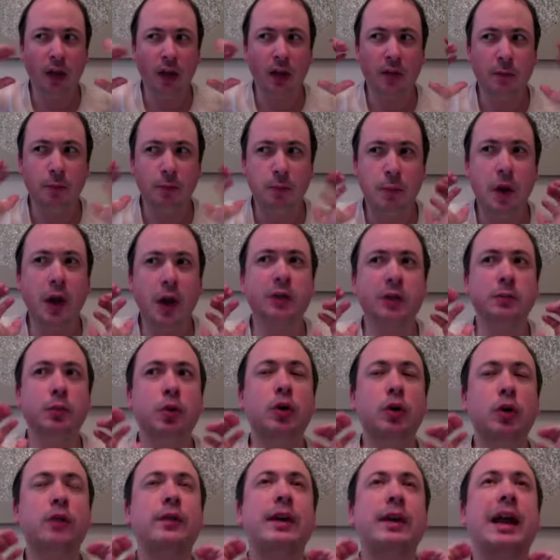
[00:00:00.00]
much
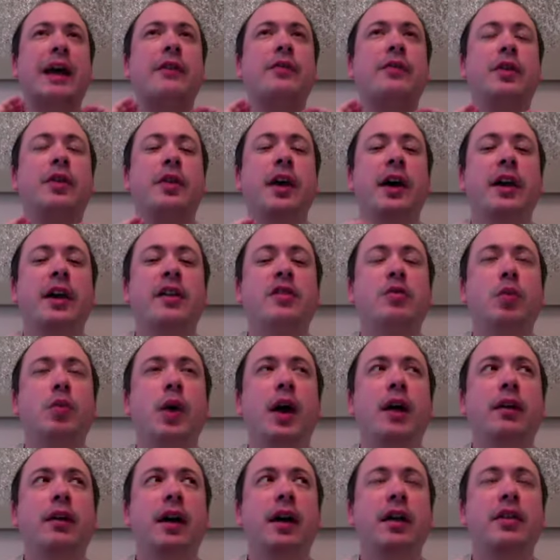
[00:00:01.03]
more of an aftertaste,
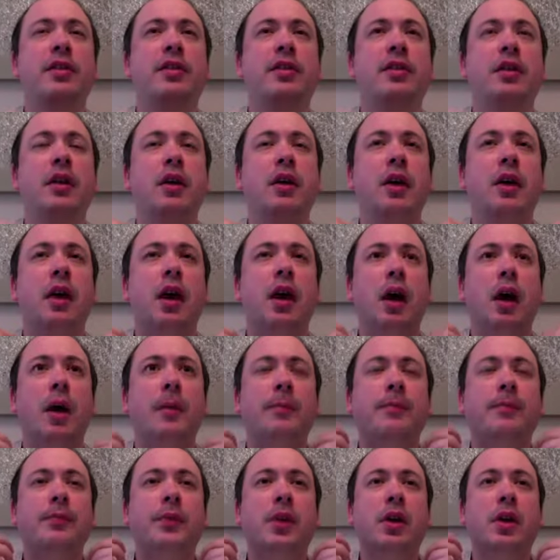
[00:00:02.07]
whereas
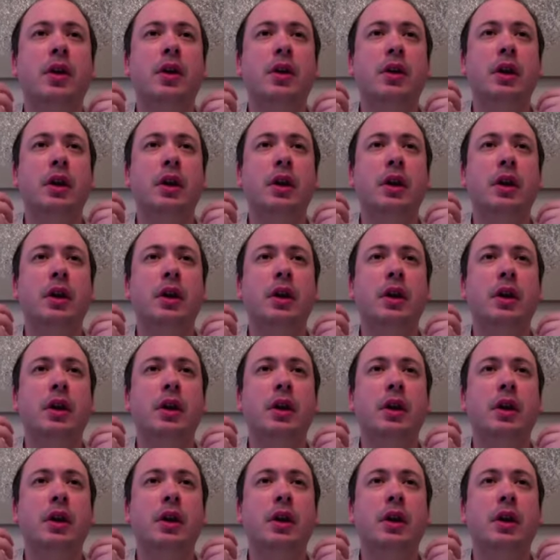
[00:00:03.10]
in